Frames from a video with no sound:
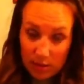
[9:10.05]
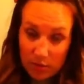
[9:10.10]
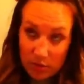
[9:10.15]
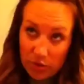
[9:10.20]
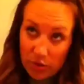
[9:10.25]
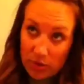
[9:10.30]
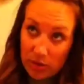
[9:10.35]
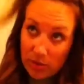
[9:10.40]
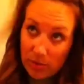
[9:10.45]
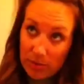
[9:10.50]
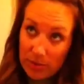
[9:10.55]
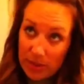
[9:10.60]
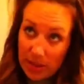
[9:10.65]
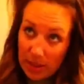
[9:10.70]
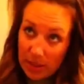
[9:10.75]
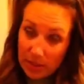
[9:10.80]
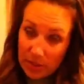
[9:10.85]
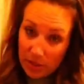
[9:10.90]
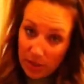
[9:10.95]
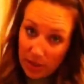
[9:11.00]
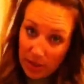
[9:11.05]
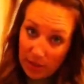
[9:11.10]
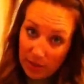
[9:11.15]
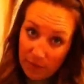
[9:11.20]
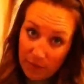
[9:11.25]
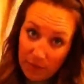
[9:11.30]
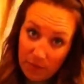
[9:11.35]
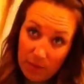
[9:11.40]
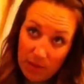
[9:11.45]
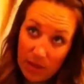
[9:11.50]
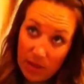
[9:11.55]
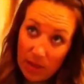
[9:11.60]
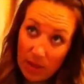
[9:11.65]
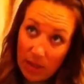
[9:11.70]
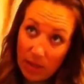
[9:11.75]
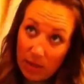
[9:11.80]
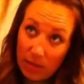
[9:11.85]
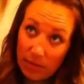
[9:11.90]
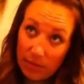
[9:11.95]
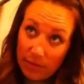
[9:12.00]
just to protect your hair from the
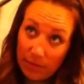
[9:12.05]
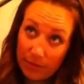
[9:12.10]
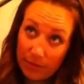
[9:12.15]
heat.